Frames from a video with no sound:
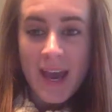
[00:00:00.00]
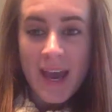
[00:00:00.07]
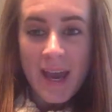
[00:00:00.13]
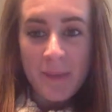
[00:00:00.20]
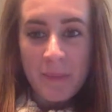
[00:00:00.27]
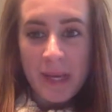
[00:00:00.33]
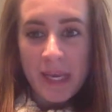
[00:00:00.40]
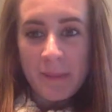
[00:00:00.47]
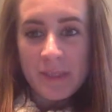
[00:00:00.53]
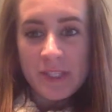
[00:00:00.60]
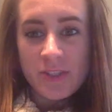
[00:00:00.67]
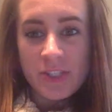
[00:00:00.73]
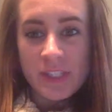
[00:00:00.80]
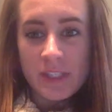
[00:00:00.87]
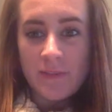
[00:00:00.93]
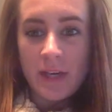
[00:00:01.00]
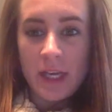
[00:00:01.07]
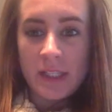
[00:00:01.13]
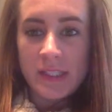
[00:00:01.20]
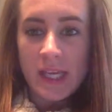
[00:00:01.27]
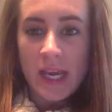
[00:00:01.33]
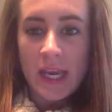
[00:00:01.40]
Hi, my name is Christy
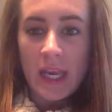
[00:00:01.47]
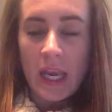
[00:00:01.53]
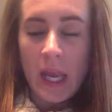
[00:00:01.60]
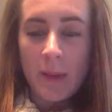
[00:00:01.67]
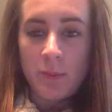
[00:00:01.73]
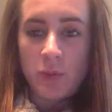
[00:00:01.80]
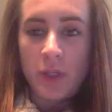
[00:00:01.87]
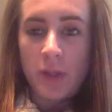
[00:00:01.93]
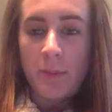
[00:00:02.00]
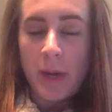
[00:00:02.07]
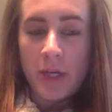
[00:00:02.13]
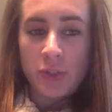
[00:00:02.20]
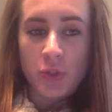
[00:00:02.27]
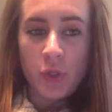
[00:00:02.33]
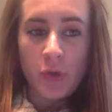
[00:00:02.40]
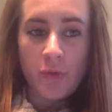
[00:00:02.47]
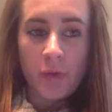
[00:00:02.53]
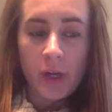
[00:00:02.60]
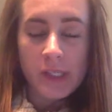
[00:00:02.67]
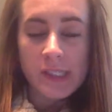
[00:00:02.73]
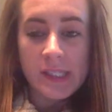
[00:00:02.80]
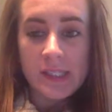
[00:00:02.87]
Valentine and I'm doing the module over
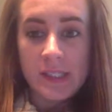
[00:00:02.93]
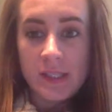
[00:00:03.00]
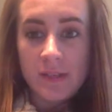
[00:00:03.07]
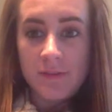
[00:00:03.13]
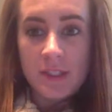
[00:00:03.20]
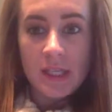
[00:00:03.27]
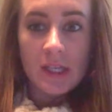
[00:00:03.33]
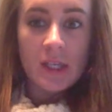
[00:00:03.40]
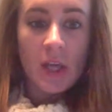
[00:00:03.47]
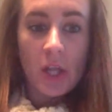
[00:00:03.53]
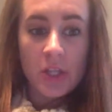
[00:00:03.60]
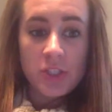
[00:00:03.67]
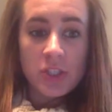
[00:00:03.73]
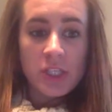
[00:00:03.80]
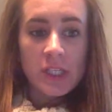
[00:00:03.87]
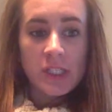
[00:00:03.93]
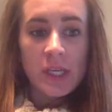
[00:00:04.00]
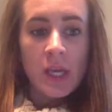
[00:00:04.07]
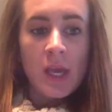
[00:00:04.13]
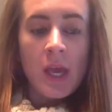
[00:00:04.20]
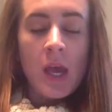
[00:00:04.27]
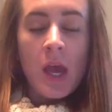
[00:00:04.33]
assistive technology.
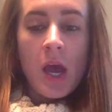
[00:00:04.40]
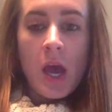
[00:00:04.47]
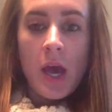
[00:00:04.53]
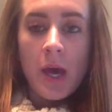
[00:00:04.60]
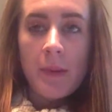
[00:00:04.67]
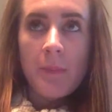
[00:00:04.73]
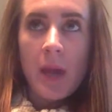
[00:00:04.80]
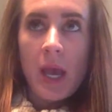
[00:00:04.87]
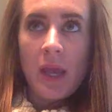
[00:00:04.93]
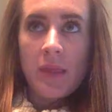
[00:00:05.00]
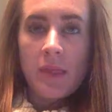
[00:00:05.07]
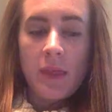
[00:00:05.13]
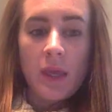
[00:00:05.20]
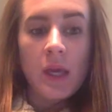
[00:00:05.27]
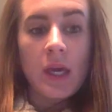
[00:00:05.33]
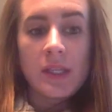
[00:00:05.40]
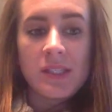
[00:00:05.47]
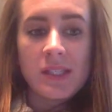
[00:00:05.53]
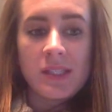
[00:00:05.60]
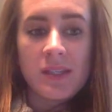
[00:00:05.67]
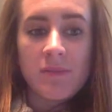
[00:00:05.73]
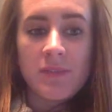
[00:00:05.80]
Um, I think
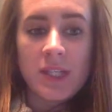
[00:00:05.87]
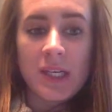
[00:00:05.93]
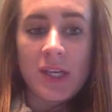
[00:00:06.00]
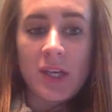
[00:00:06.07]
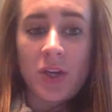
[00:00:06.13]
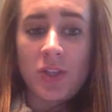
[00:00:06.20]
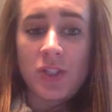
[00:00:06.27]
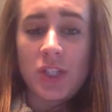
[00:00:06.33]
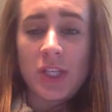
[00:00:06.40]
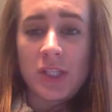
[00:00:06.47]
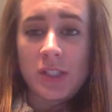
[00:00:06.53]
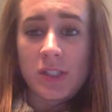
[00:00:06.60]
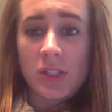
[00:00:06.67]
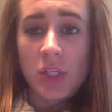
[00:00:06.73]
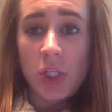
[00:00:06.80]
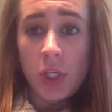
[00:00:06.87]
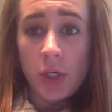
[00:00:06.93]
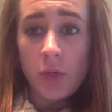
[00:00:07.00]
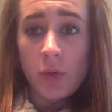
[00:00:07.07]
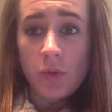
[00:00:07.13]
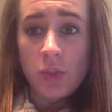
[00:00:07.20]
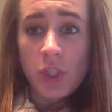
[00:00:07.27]
assistive technology is
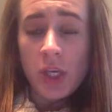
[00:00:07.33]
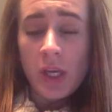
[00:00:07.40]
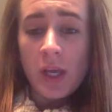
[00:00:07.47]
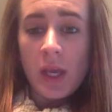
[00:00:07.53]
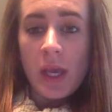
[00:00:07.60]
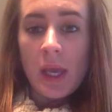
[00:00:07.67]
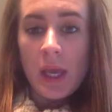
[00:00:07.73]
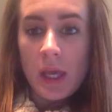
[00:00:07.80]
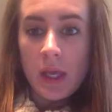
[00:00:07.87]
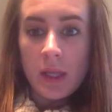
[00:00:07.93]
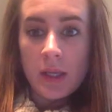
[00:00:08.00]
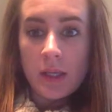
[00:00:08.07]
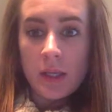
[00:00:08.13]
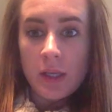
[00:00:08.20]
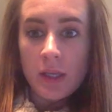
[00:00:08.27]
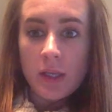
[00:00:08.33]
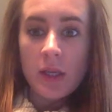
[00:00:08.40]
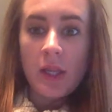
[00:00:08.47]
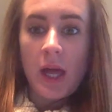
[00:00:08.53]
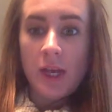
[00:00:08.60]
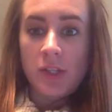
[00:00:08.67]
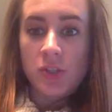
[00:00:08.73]
huge in the
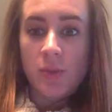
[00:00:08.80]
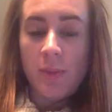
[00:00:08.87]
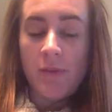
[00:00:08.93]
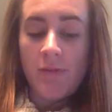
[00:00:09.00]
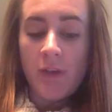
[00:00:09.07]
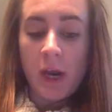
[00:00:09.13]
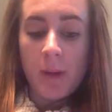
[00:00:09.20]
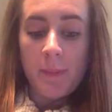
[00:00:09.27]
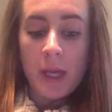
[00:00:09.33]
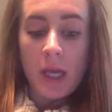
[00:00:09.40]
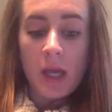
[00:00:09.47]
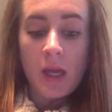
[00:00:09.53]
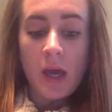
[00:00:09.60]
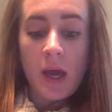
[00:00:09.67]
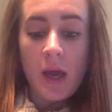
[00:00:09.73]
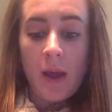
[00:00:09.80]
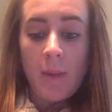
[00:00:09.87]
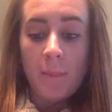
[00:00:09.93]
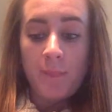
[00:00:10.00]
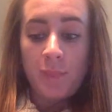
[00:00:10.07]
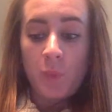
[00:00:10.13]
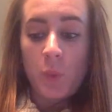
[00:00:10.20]
classroom environment.
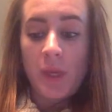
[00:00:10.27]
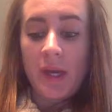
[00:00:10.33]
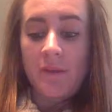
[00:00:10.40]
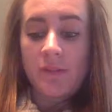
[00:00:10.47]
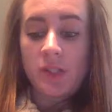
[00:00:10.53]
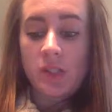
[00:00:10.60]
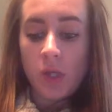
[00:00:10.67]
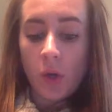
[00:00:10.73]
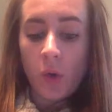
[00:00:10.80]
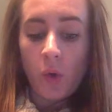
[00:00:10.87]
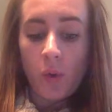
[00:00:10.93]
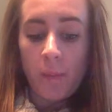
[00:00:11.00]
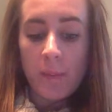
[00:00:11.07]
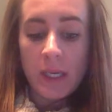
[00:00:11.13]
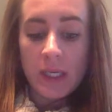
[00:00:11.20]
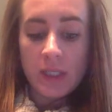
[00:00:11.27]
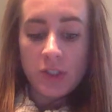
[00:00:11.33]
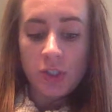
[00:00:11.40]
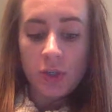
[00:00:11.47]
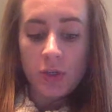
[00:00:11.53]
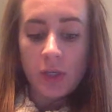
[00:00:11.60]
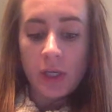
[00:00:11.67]
Um, we have so many
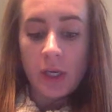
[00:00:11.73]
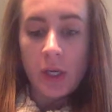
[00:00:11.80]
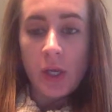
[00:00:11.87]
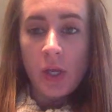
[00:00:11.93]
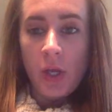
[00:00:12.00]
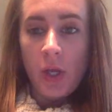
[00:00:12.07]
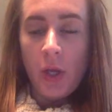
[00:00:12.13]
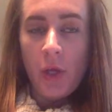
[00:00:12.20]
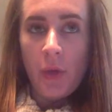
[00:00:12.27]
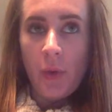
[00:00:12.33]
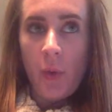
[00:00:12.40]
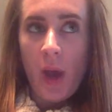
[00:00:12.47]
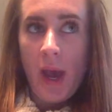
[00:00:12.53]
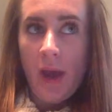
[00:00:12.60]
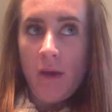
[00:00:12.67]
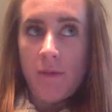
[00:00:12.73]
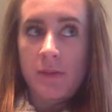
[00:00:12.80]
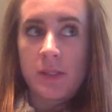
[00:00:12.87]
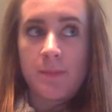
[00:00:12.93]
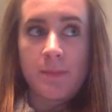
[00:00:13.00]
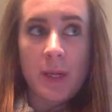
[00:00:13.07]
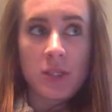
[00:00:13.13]
children who have
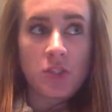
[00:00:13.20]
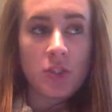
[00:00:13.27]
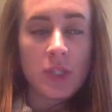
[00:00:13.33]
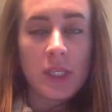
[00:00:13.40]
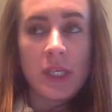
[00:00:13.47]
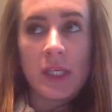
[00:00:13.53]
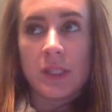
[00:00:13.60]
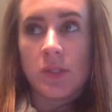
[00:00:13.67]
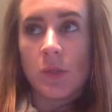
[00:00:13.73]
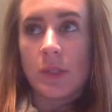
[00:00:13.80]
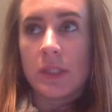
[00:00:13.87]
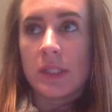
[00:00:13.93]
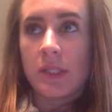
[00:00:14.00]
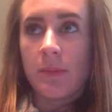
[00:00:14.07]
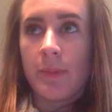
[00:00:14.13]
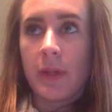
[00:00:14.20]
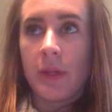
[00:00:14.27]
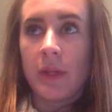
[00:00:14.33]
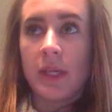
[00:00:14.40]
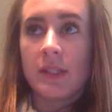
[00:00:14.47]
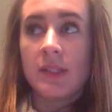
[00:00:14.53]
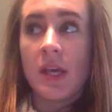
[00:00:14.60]
special needs or
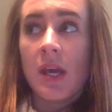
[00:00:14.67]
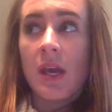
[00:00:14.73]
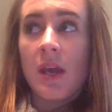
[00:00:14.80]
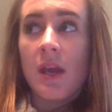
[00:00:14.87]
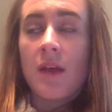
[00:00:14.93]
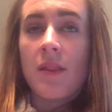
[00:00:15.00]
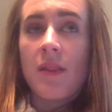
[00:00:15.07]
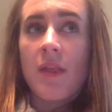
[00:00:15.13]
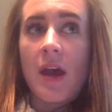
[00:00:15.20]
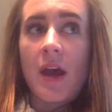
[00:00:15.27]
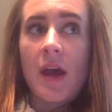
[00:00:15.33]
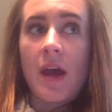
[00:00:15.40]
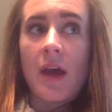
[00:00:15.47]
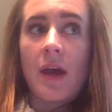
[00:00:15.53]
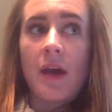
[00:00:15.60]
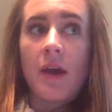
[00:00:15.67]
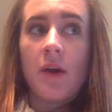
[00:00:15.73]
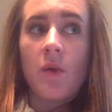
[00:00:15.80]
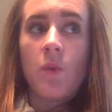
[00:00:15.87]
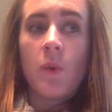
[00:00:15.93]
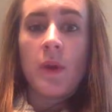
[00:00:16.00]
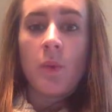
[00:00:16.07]
disabilities that
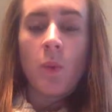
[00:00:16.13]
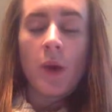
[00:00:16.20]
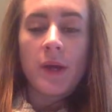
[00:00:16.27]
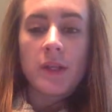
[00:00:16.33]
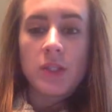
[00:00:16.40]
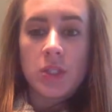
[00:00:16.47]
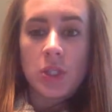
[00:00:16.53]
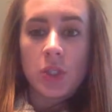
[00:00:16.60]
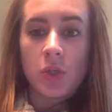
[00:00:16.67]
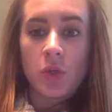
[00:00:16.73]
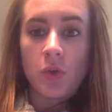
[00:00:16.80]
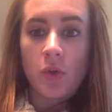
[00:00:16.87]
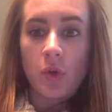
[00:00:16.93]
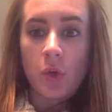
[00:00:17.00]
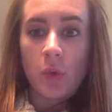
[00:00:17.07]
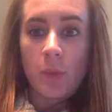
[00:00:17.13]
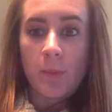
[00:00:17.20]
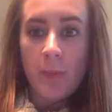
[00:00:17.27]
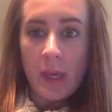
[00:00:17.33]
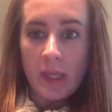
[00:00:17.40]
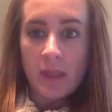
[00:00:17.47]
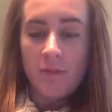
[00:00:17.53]
we want to
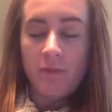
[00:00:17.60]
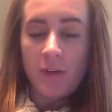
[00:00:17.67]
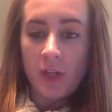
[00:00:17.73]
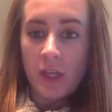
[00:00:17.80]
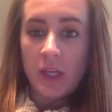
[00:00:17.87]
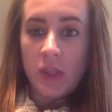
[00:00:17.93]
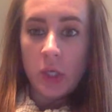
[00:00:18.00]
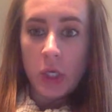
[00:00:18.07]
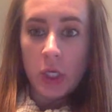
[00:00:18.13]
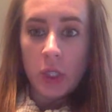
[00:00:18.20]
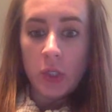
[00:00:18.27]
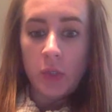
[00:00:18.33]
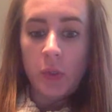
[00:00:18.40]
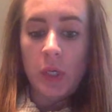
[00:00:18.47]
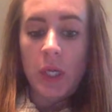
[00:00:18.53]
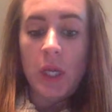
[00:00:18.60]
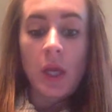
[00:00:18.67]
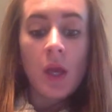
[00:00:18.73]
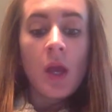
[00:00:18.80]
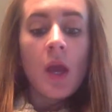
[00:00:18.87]
make them feel like they're included.